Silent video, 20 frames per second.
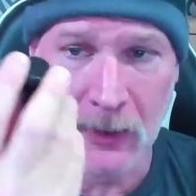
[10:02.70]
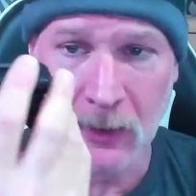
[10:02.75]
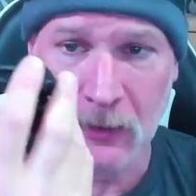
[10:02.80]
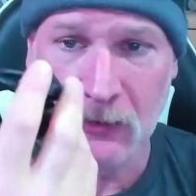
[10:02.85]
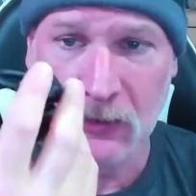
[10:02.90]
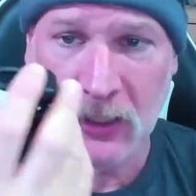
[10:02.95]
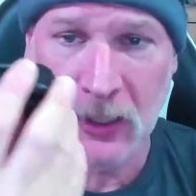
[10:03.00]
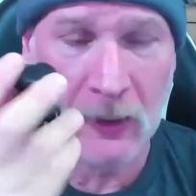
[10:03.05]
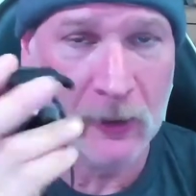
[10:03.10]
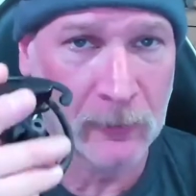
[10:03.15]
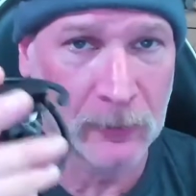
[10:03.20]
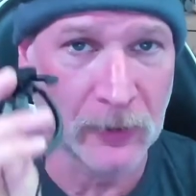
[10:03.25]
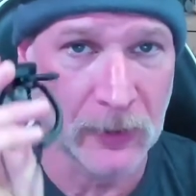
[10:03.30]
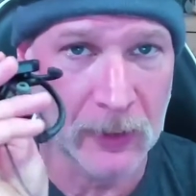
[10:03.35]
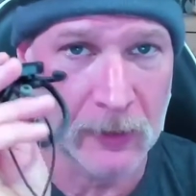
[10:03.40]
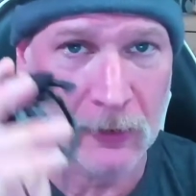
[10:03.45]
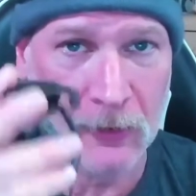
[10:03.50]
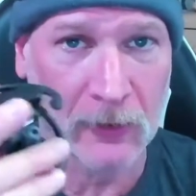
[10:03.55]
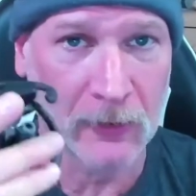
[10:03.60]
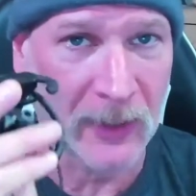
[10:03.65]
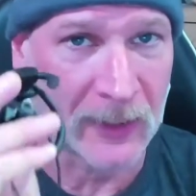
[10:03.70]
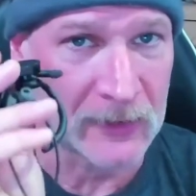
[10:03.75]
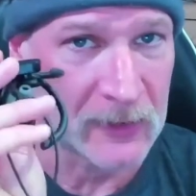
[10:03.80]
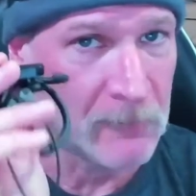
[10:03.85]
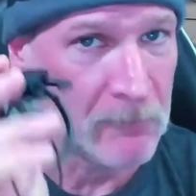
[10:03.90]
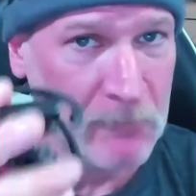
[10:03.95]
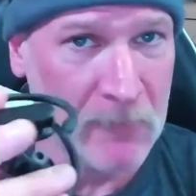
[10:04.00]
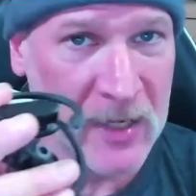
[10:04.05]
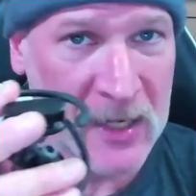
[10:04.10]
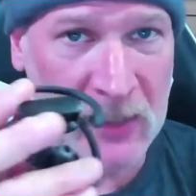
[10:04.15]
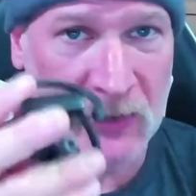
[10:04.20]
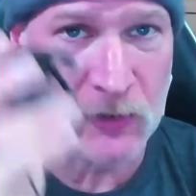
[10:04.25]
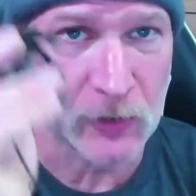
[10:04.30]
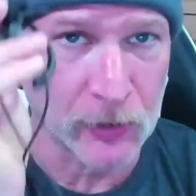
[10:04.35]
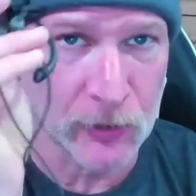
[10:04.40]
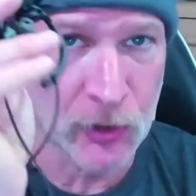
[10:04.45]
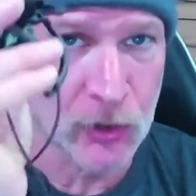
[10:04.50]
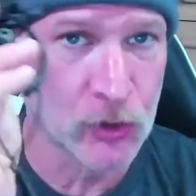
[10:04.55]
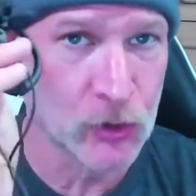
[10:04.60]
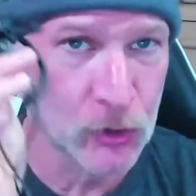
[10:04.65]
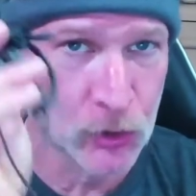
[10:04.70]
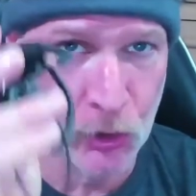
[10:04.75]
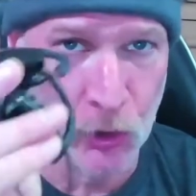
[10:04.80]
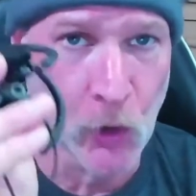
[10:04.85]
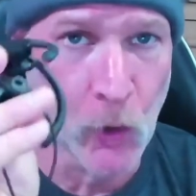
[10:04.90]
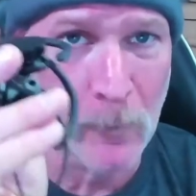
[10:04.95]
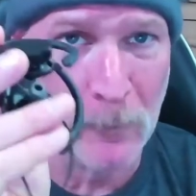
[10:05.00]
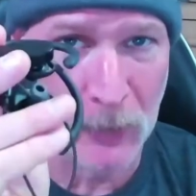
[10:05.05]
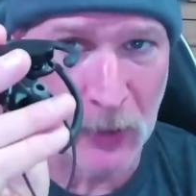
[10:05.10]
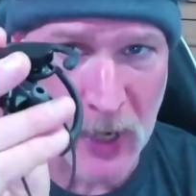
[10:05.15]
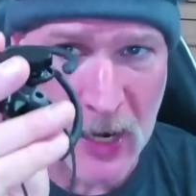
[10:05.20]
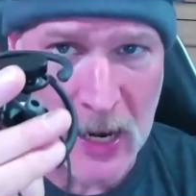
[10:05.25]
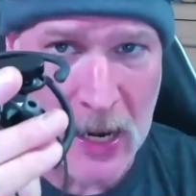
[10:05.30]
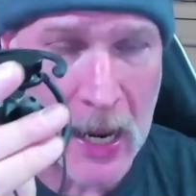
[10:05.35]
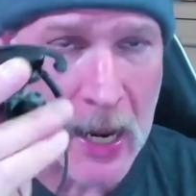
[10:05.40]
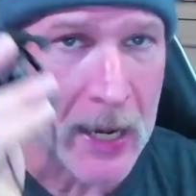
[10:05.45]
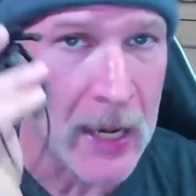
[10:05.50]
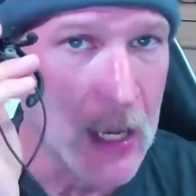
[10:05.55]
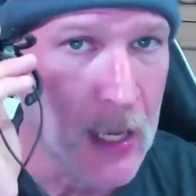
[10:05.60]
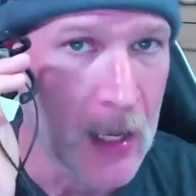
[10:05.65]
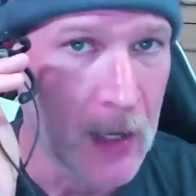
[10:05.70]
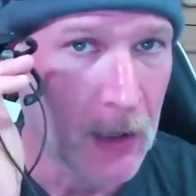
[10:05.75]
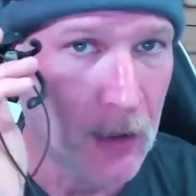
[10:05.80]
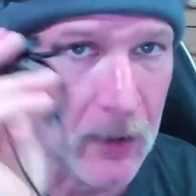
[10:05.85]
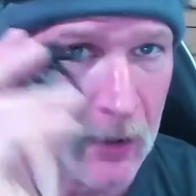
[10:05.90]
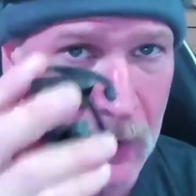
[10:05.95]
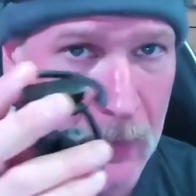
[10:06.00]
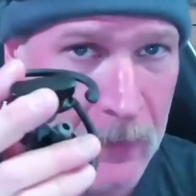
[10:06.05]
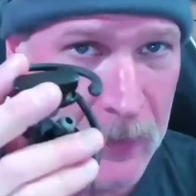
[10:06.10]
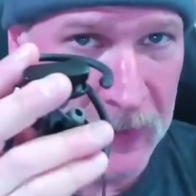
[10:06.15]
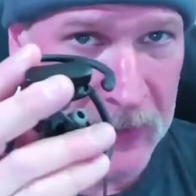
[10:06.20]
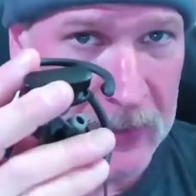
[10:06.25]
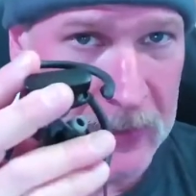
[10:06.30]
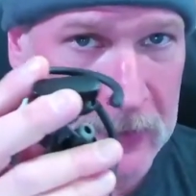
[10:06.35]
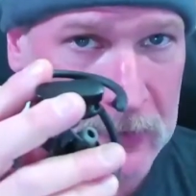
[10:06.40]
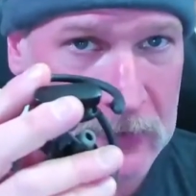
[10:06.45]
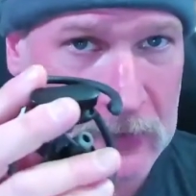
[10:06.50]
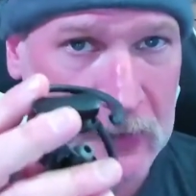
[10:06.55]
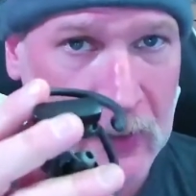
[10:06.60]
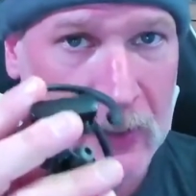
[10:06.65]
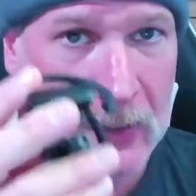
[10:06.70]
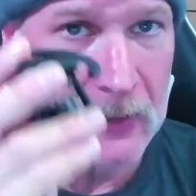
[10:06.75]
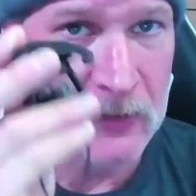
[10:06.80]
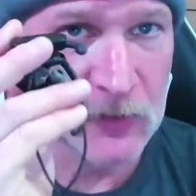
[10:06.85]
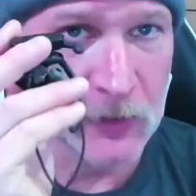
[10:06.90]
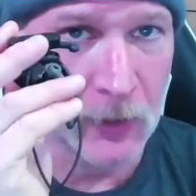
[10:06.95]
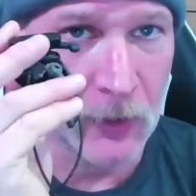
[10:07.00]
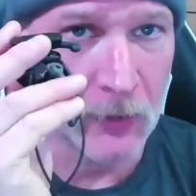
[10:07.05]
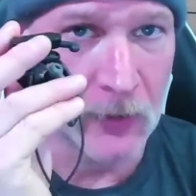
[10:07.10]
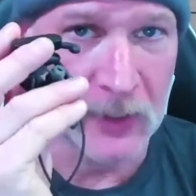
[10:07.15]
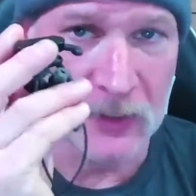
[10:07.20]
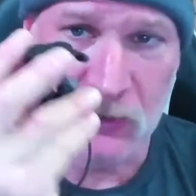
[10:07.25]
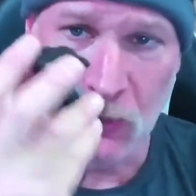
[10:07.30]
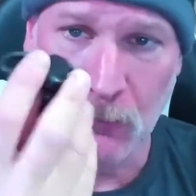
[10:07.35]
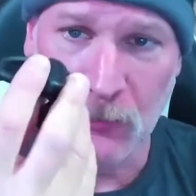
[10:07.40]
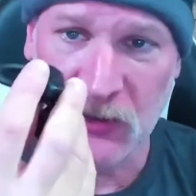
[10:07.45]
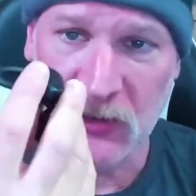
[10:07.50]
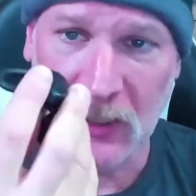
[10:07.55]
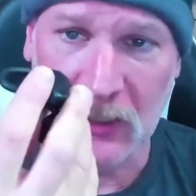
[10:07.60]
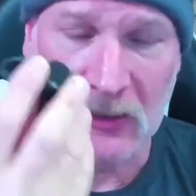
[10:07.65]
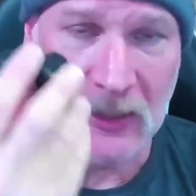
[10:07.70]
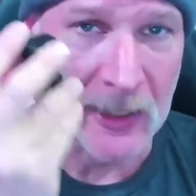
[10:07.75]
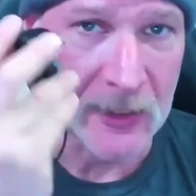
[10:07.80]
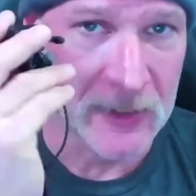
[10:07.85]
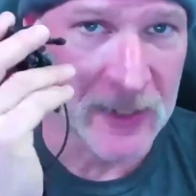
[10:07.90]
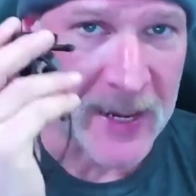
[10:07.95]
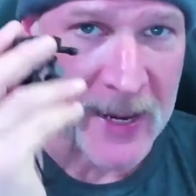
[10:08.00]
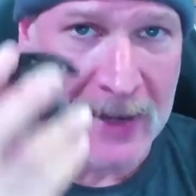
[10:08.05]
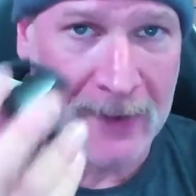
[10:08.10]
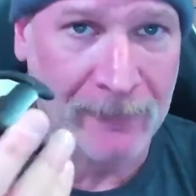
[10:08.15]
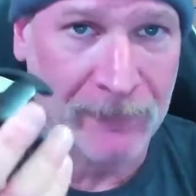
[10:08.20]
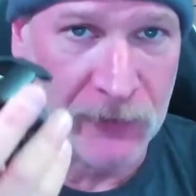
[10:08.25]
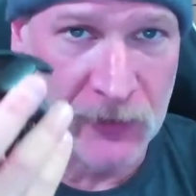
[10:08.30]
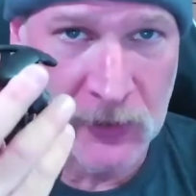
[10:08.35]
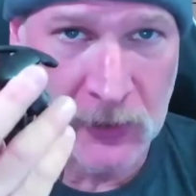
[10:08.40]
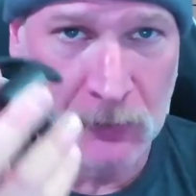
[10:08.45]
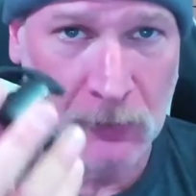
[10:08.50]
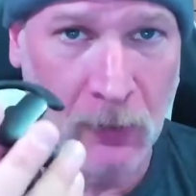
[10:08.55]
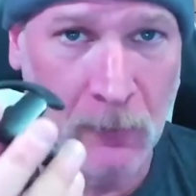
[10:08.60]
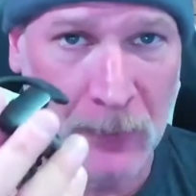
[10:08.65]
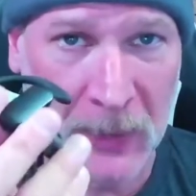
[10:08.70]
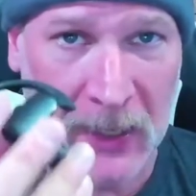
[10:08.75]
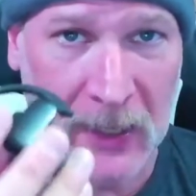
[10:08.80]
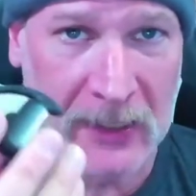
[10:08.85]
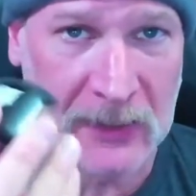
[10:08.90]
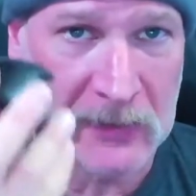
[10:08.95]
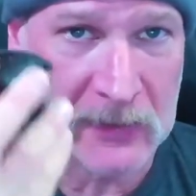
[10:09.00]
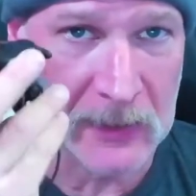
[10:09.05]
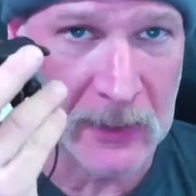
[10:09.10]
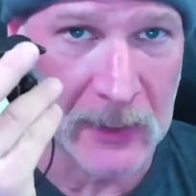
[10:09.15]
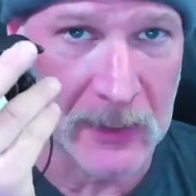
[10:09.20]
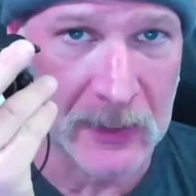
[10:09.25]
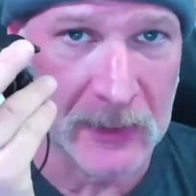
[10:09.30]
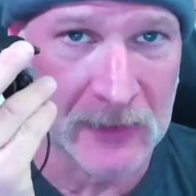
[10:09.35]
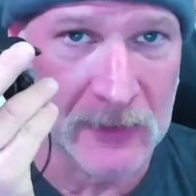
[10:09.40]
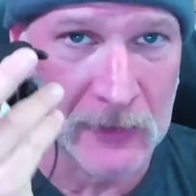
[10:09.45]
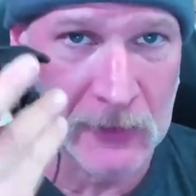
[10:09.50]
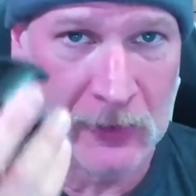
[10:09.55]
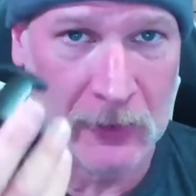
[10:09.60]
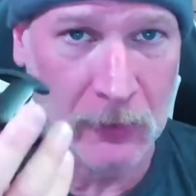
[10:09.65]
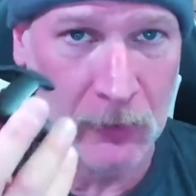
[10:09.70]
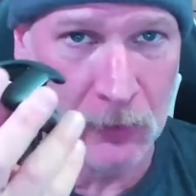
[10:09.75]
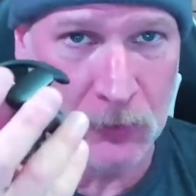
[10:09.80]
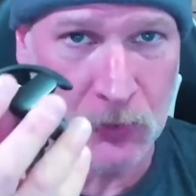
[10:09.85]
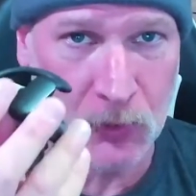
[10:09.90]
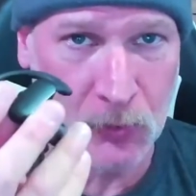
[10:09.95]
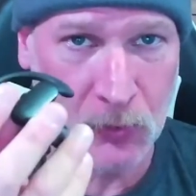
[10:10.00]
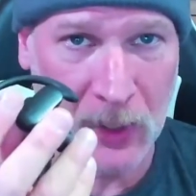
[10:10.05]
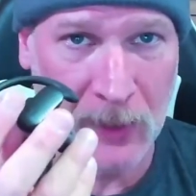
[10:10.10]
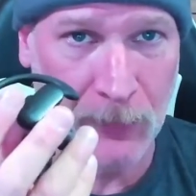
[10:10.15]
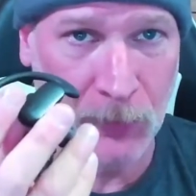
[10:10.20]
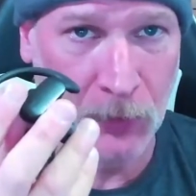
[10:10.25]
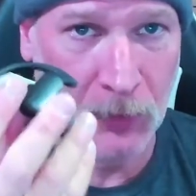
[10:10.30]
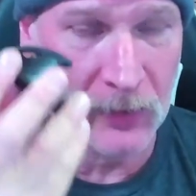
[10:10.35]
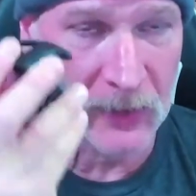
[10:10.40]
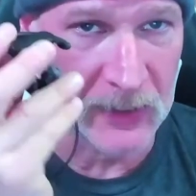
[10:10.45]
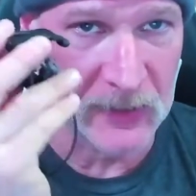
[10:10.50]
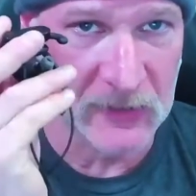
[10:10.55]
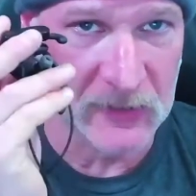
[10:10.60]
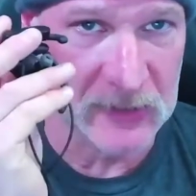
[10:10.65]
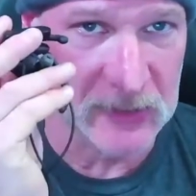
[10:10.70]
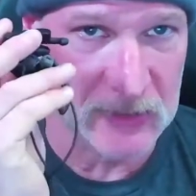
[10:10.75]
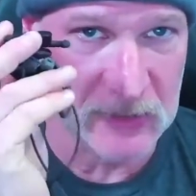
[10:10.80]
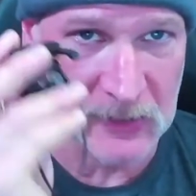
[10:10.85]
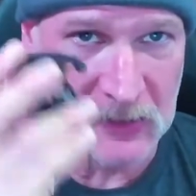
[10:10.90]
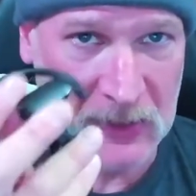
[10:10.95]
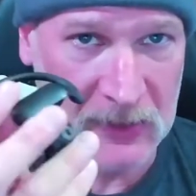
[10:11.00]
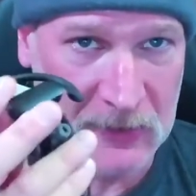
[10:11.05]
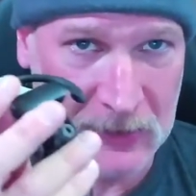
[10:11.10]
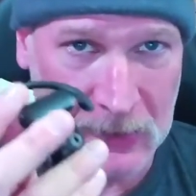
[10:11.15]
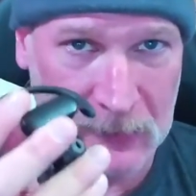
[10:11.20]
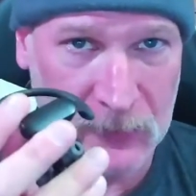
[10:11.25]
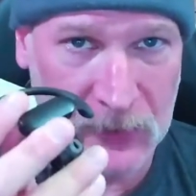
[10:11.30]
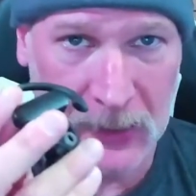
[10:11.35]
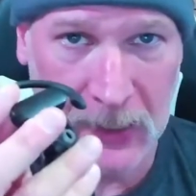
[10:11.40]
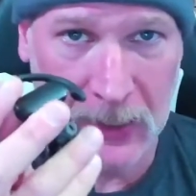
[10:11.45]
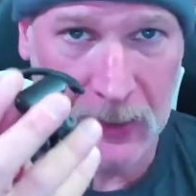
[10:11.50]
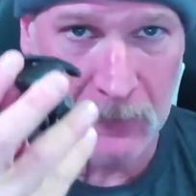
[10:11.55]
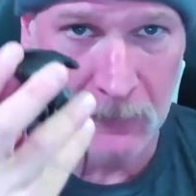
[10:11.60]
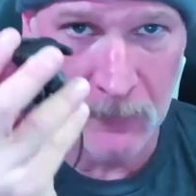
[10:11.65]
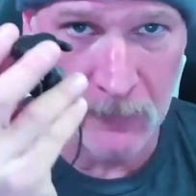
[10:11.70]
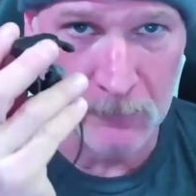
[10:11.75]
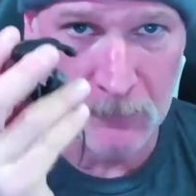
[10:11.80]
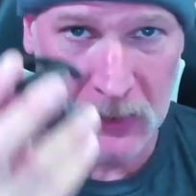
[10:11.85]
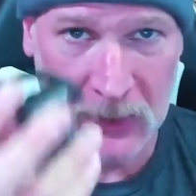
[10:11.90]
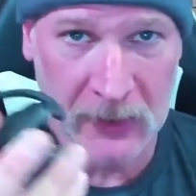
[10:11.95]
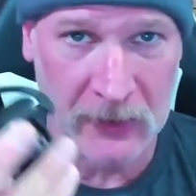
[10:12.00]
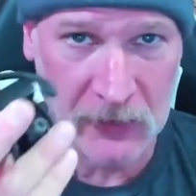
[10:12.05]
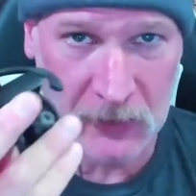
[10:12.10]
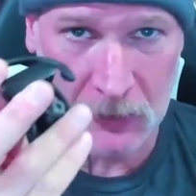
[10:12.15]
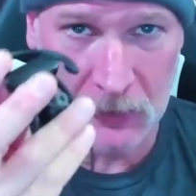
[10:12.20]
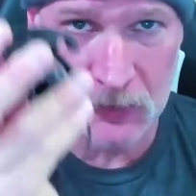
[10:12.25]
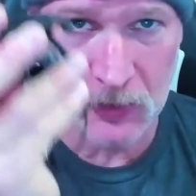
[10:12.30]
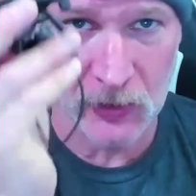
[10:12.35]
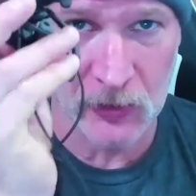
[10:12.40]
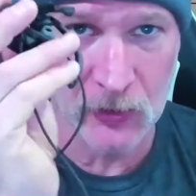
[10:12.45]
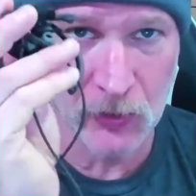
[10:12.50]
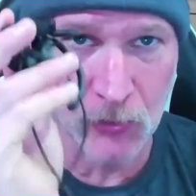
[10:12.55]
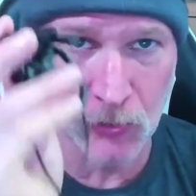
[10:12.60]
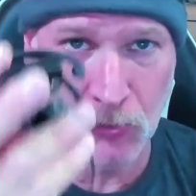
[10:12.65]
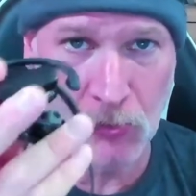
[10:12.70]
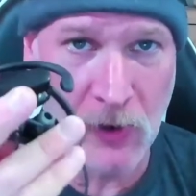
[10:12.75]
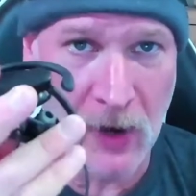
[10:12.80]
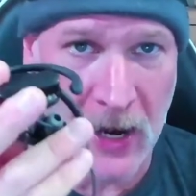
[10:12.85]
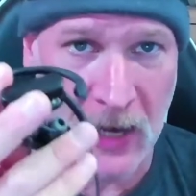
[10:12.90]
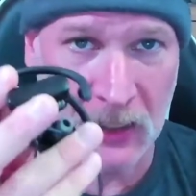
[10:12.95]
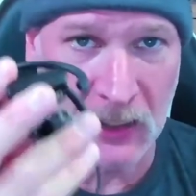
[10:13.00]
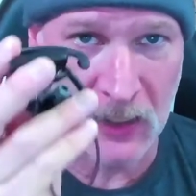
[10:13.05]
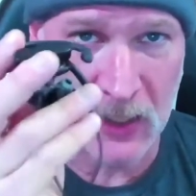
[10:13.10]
terribly hurt. Like the mids are super high on these, so it's almost like they have zero bass and zero treble. It's just, it seems like the mids are just cranked